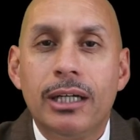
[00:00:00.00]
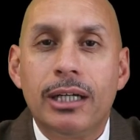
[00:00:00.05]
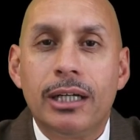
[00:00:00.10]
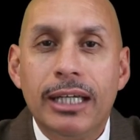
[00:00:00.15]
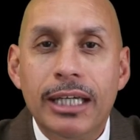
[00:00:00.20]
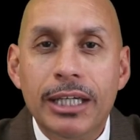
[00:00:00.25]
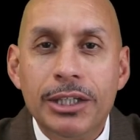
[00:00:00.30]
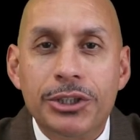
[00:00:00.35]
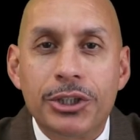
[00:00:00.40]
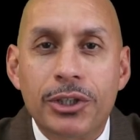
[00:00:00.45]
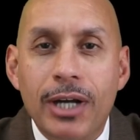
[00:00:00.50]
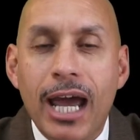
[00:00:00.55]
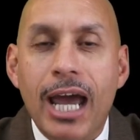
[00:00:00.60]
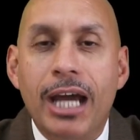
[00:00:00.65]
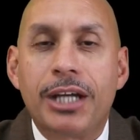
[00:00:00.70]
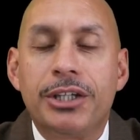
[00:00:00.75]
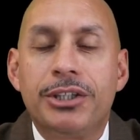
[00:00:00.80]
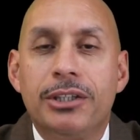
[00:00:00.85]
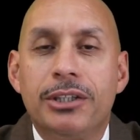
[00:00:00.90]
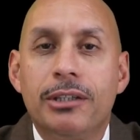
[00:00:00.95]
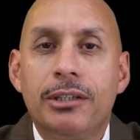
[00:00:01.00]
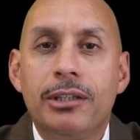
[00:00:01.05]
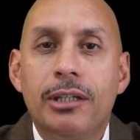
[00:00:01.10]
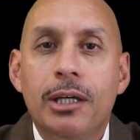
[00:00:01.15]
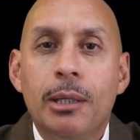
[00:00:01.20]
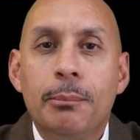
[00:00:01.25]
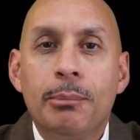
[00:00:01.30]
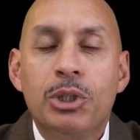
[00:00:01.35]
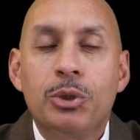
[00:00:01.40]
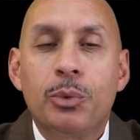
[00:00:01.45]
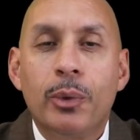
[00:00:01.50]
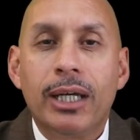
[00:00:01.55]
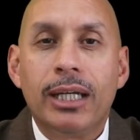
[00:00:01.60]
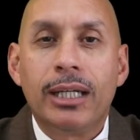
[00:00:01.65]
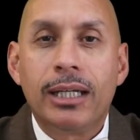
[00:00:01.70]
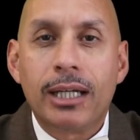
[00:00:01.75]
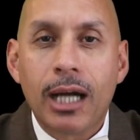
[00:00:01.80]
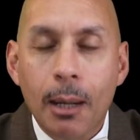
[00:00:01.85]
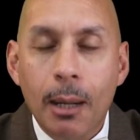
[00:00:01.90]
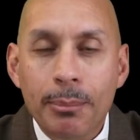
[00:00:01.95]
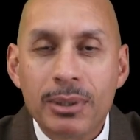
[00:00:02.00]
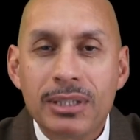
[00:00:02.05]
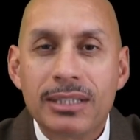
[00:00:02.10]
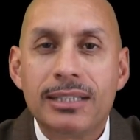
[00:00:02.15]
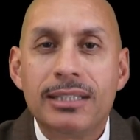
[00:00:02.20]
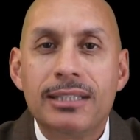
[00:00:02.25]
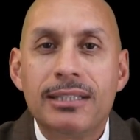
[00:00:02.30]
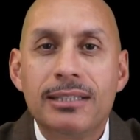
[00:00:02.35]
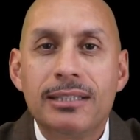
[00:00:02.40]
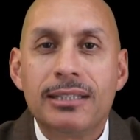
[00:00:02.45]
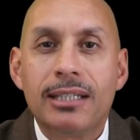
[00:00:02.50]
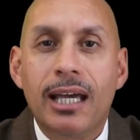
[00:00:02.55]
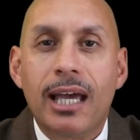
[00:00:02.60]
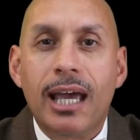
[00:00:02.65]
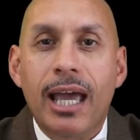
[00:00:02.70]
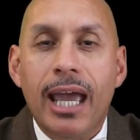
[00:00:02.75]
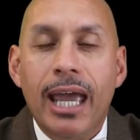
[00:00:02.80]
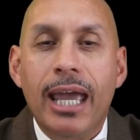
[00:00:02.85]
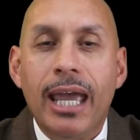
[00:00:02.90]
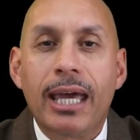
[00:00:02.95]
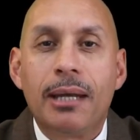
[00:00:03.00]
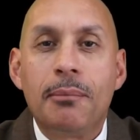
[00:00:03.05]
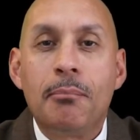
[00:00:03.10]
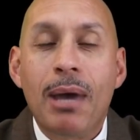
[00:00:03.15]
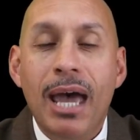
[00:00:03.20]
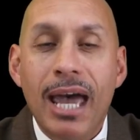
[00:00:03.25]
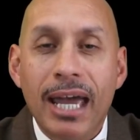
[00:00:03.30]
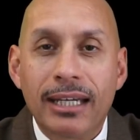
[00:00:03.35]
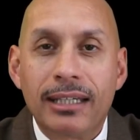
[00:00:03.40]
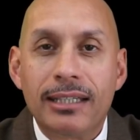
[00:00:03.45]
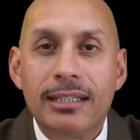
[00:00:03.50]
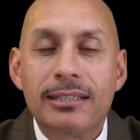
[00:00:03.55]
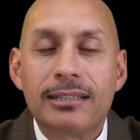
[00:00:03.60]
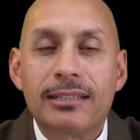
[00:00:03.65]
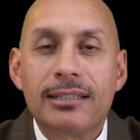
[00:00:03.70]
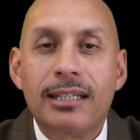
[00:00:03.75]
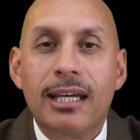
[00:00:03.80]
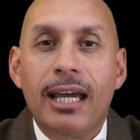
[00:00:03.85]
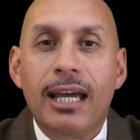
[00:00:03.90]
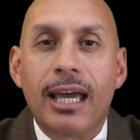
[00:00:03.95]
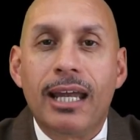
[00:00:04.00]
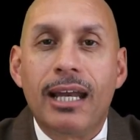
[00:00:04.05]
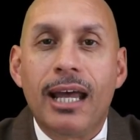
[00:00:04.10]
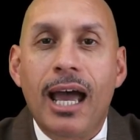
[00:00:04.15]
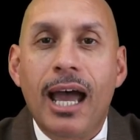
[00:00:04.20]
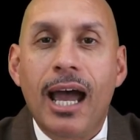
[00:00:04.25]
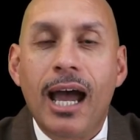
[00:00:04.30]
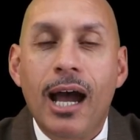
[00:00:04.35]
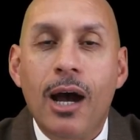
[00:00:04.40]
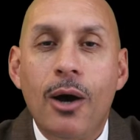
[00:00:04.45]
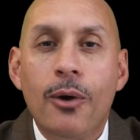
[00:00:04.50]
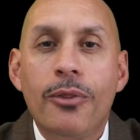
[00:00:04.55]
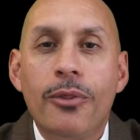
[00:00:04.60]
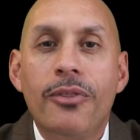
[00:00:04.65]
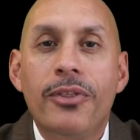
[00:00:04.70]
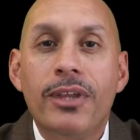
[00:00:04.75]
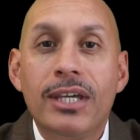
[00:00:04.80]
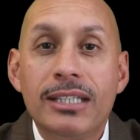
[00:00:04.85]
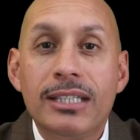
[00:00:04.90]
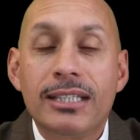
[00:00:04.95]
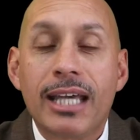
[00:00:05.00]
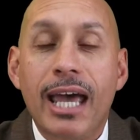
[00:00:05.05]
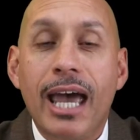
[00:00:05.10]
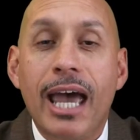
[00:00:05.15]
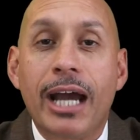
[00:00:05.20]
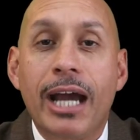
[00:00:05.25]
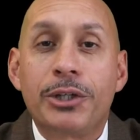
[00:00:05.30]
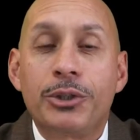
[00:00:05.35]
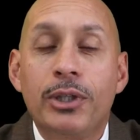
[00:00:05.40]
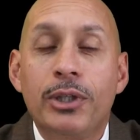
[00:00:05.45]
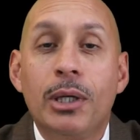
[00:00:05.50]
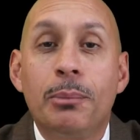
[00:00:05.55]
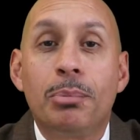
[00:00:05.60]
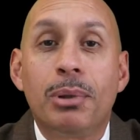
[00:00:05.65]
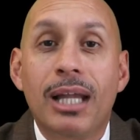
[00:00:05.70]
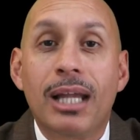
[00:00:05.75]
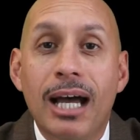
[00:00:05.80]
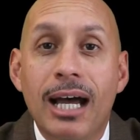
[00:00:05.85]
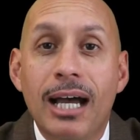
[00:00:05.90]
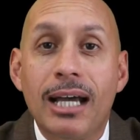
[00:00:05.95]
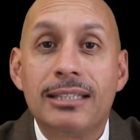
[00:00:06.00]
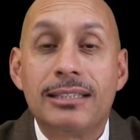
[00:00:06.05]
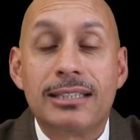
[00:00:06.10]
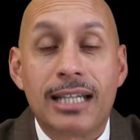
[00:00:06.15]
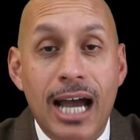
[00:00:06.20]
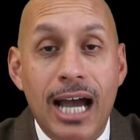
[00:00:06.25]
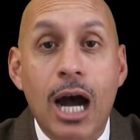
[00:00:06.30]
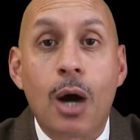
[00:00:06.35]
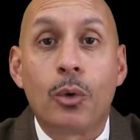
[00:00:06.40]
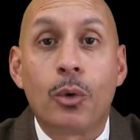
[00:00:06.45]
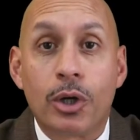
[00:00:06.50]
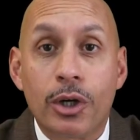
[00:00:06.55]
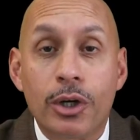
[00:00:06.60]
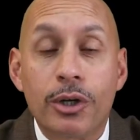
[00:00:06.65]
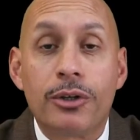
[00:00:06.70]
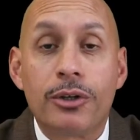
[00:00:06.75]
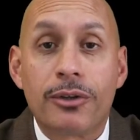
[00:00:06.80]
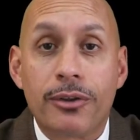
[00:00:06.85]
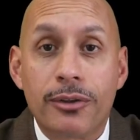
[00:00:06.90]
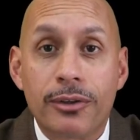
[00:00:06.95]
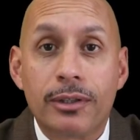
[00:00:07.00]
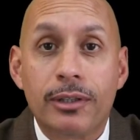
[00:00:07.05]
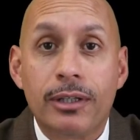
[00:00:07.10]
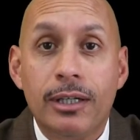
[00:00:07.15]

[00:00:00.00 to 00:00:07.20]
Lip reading: interaction between compasses and magnets and how this actually applies to our Earth.